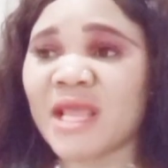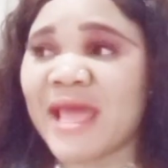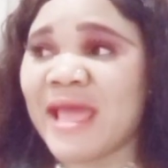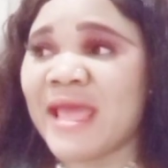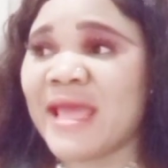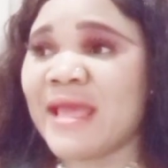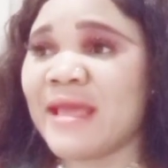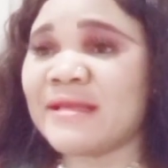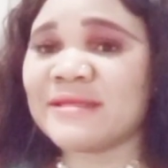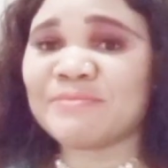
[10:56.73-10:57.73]

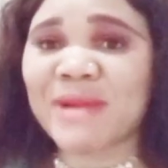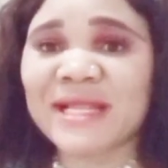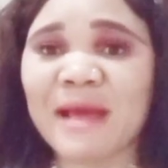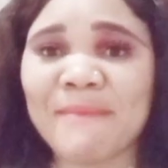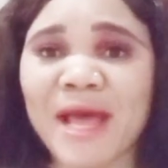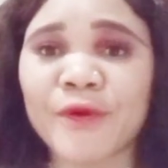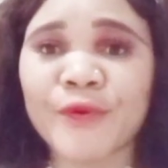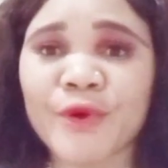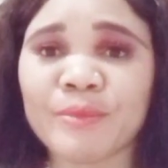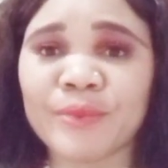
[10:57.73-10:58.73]
spiderman
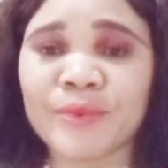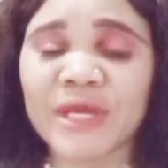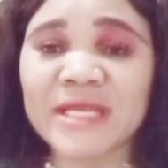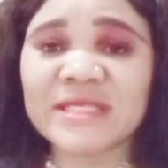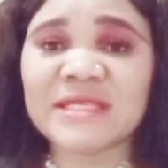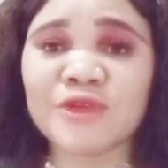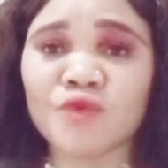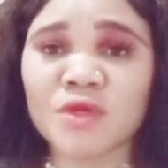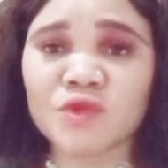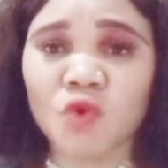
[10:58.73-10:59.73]
rope, anything you
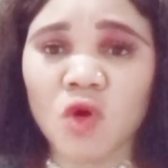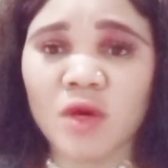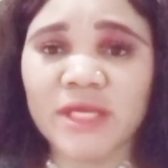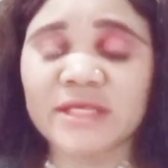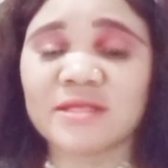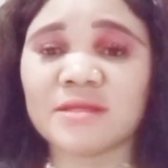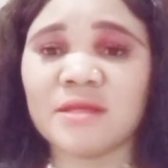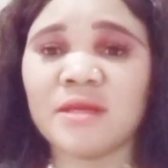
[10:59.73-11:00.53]
want to call it,